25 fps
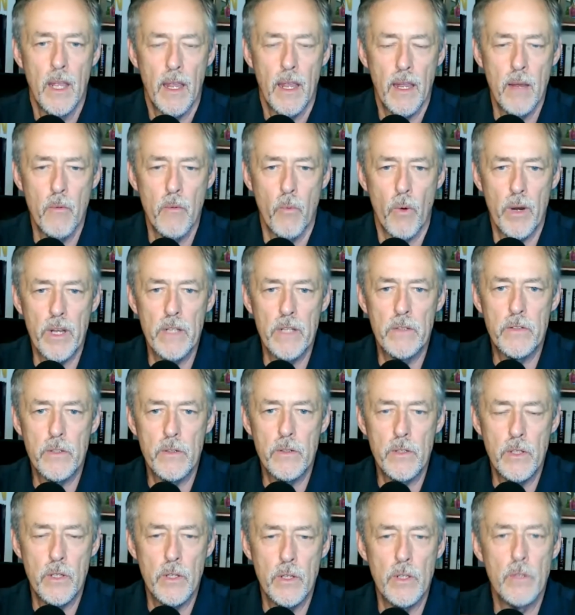and wanted to
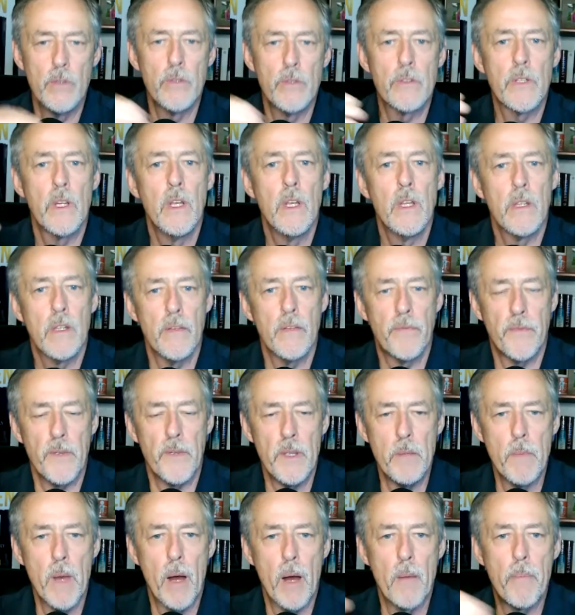use the
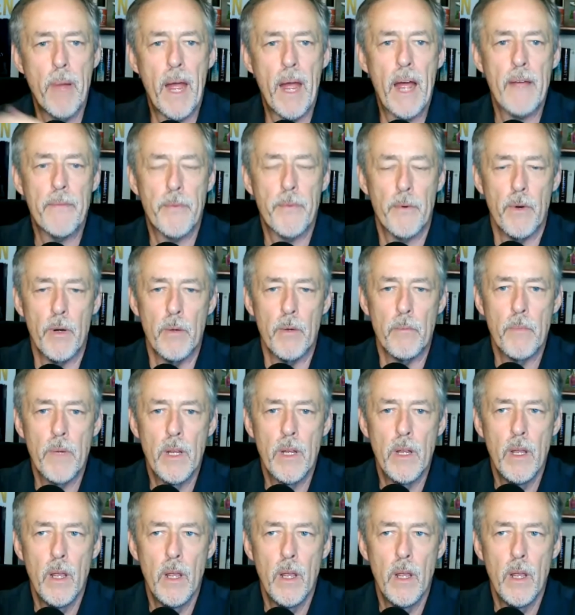female bathroom.